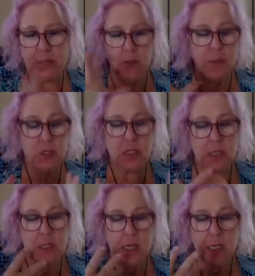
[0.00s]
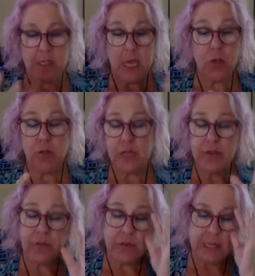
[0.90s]
So I'm just going to tell you the
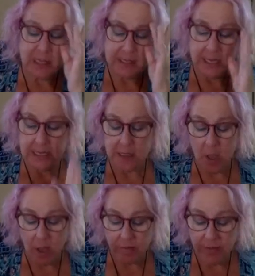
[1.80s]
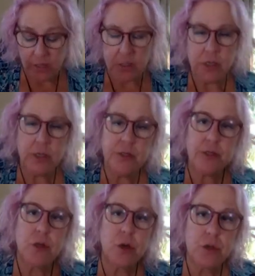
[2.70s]
different things that I saw and felt so you can
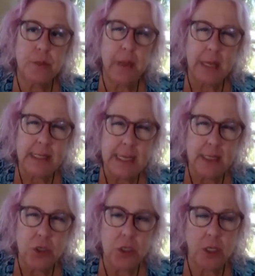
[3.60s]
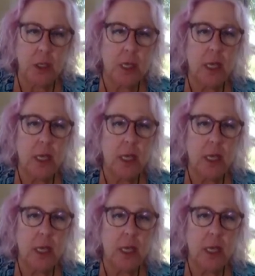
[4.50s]
start to pay attention.